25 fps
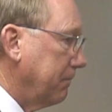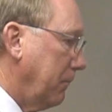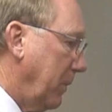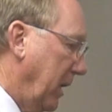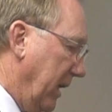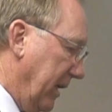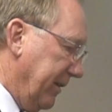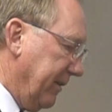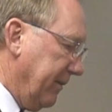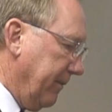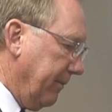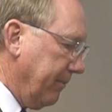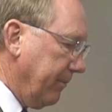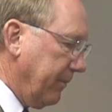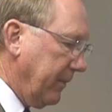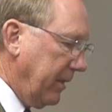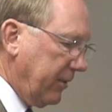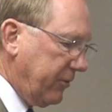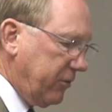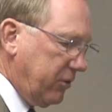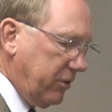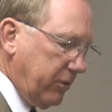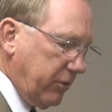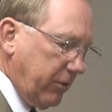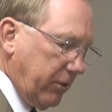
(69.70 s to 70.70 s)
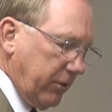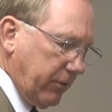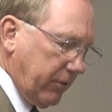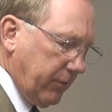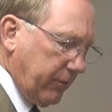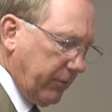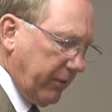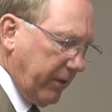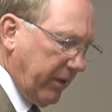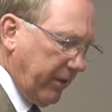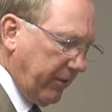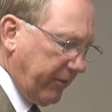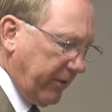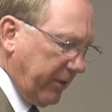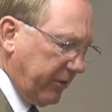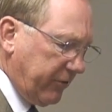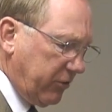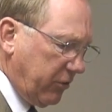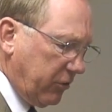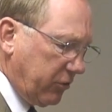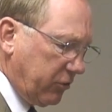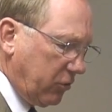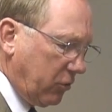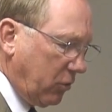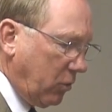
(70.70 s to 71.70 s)
but that's neither here nor there. That's
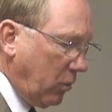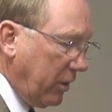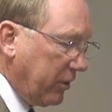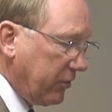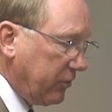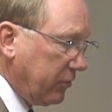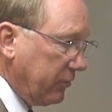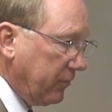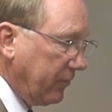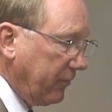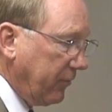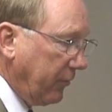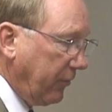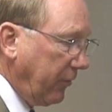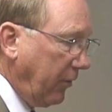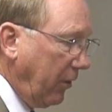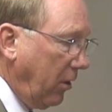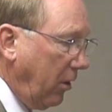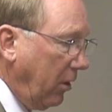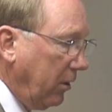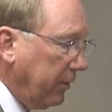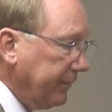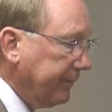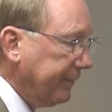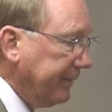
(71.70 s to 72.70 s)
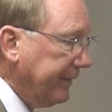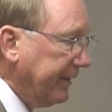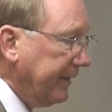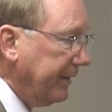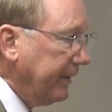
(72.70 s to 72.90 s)
just a question for Paul.